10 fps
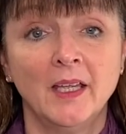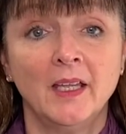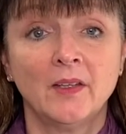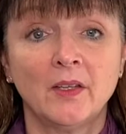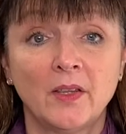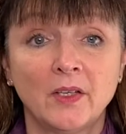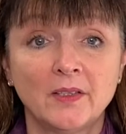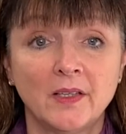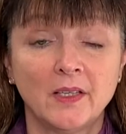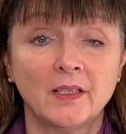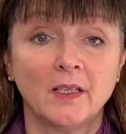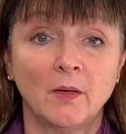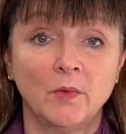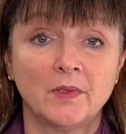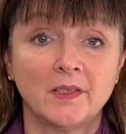The third thing
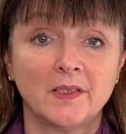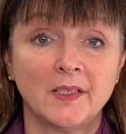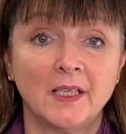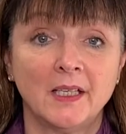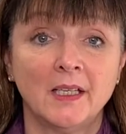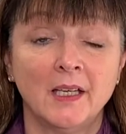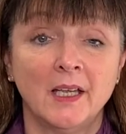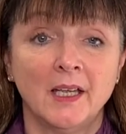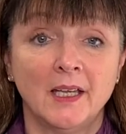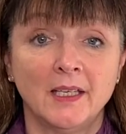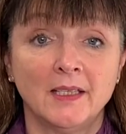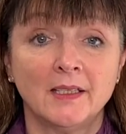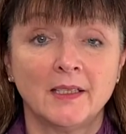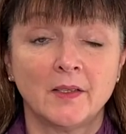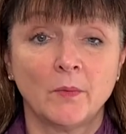I want to say
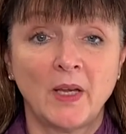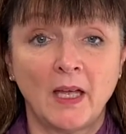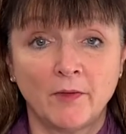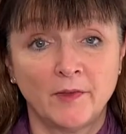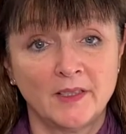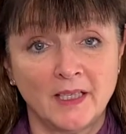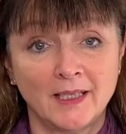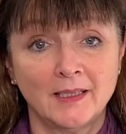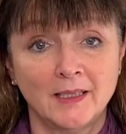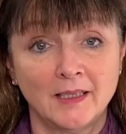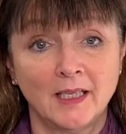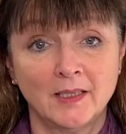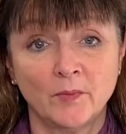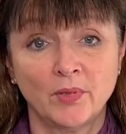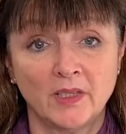is we have a fantastic
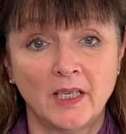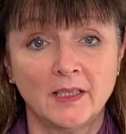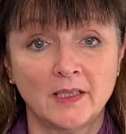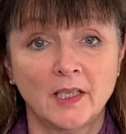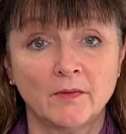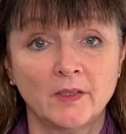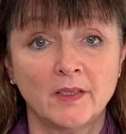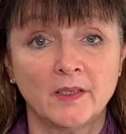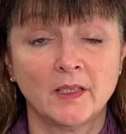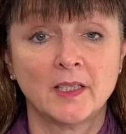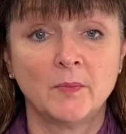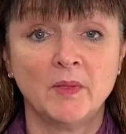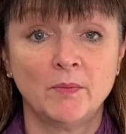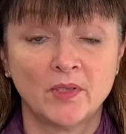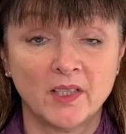test and protect service, and it's
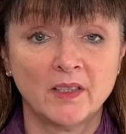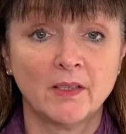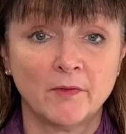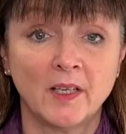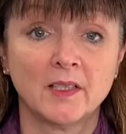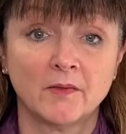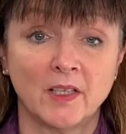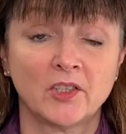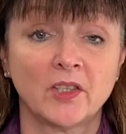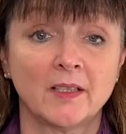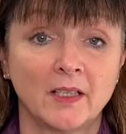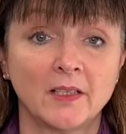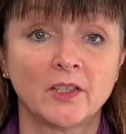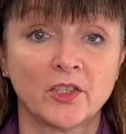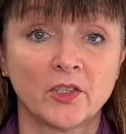been particularly effective actually in
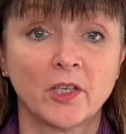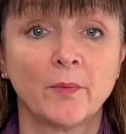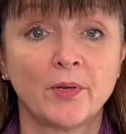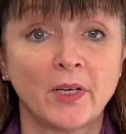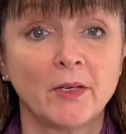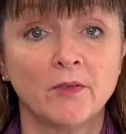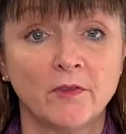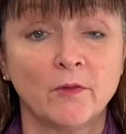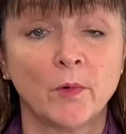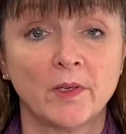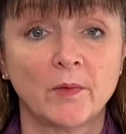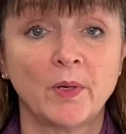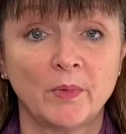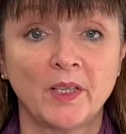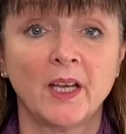Lanarkshire, and I'm proud of the work the
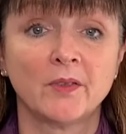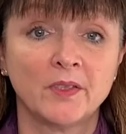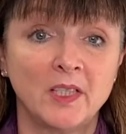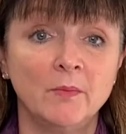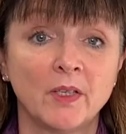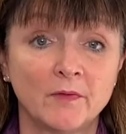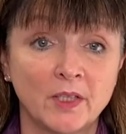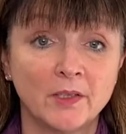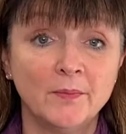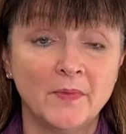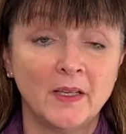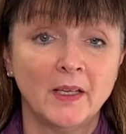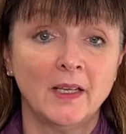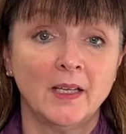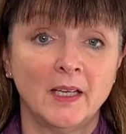public health team have
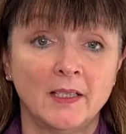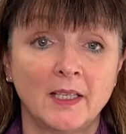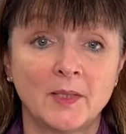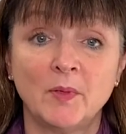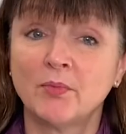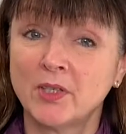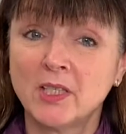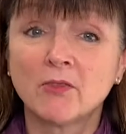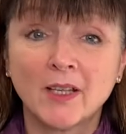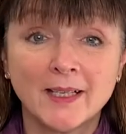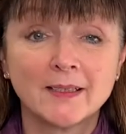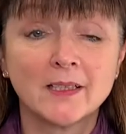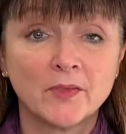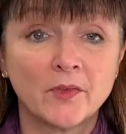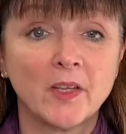done, and that's been pretty
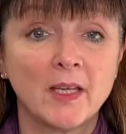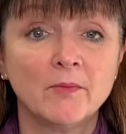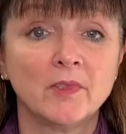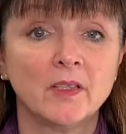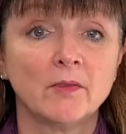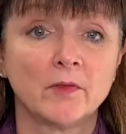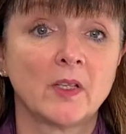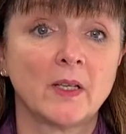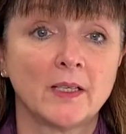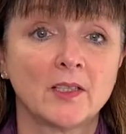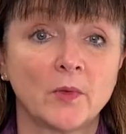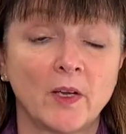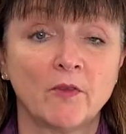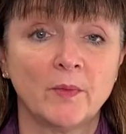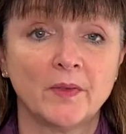relentless for them really over the last
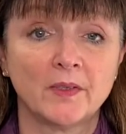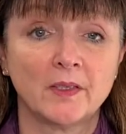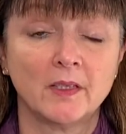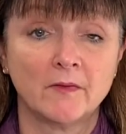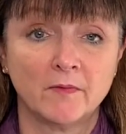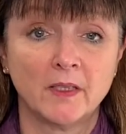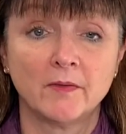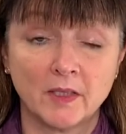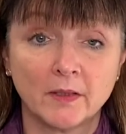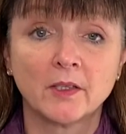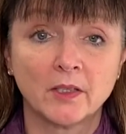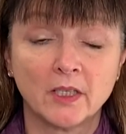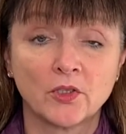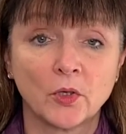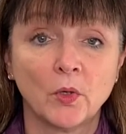12 months, and they've done a
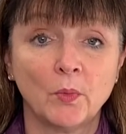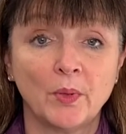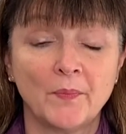great job.